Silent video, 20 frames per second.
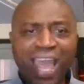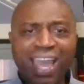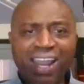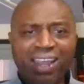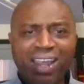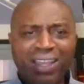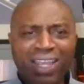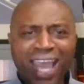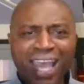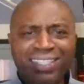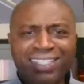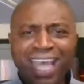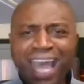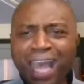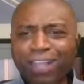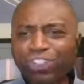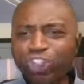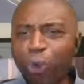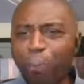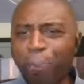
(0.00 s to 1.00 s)
I ain't got
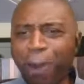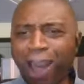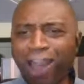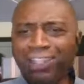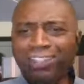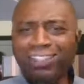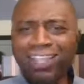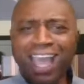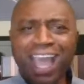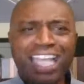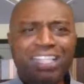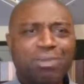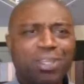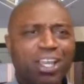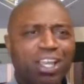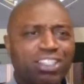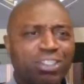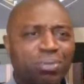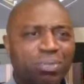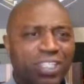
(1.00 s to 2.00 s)
time to apologize
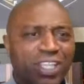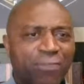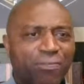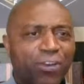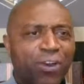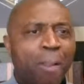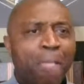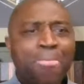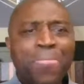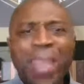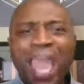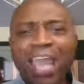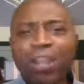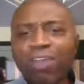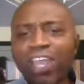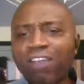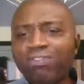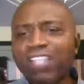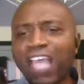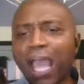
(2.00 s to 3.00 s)
because I'm different.
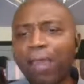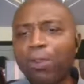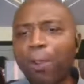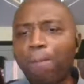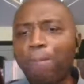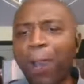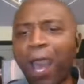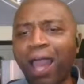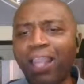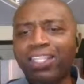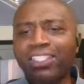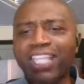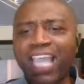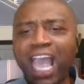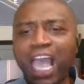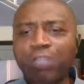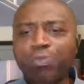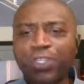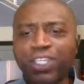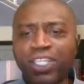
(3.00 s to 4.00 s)
I don't have time to
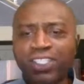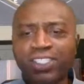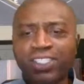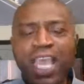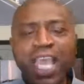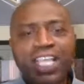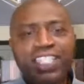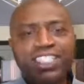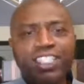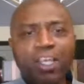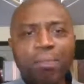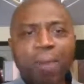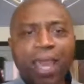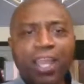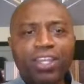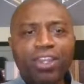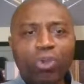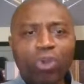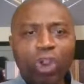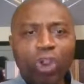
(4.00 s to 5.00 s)
apologize because
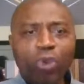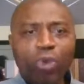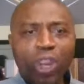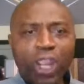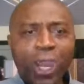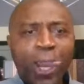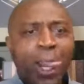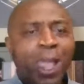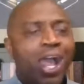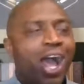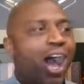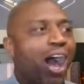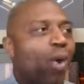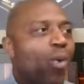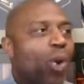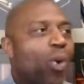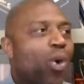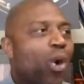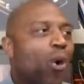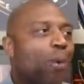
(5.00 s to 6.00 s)
somebody don't agree.
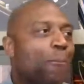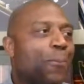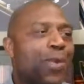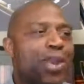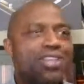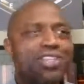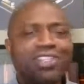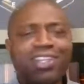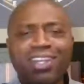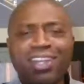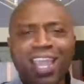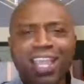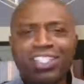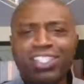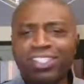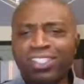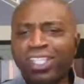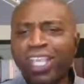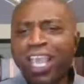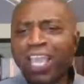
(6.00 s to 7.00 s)
We were on Bridge of the
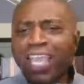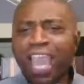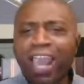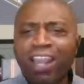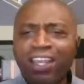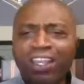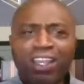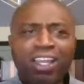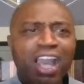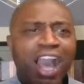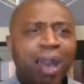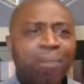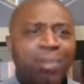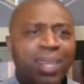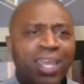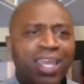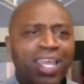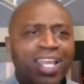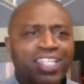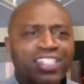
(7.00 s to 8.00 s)
Nations, got a little
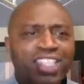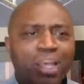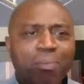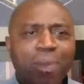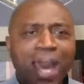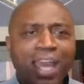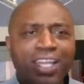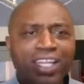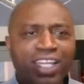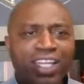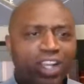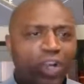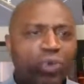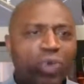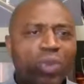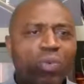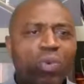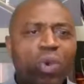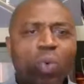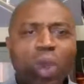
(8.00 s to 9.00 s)
comment. Somebody didn't
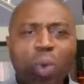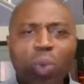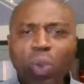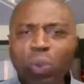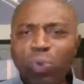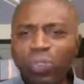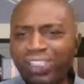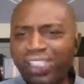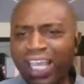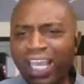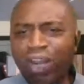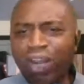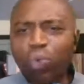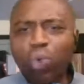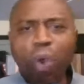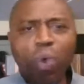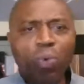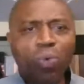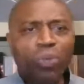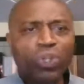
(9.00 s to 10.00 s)
agree with what we were saying or
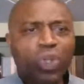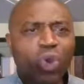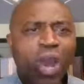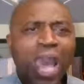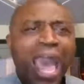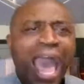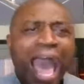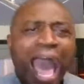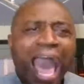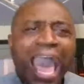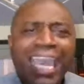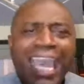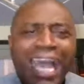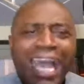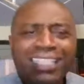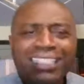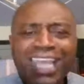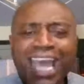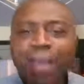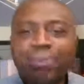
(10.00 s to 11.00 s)
what we were doing. I ain't
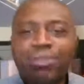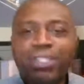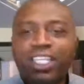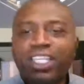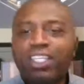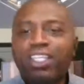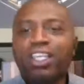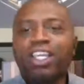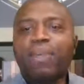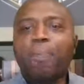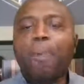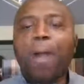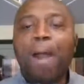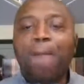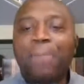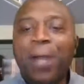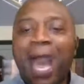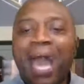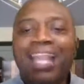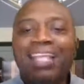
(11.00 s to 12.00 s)
got time to
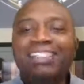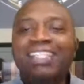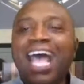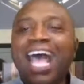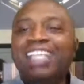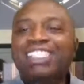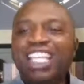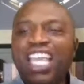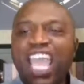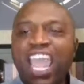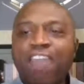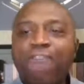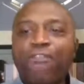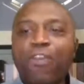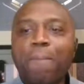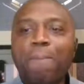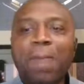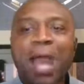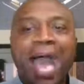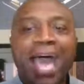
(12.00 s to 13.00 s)
apologize to
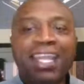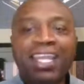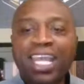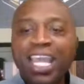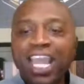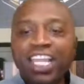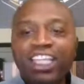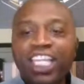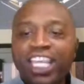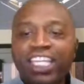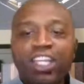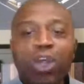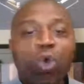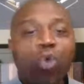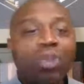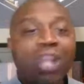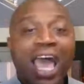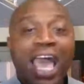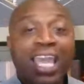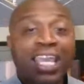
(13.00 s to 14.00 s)
everybody that
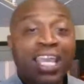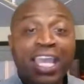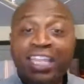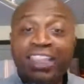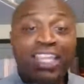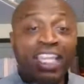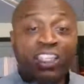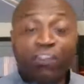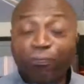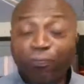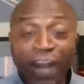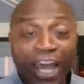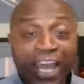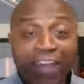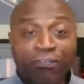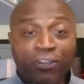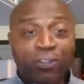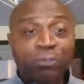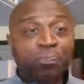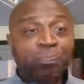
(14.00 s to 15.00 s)
don't like this
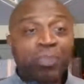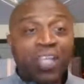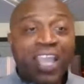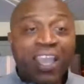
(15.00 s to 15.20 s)
flavor.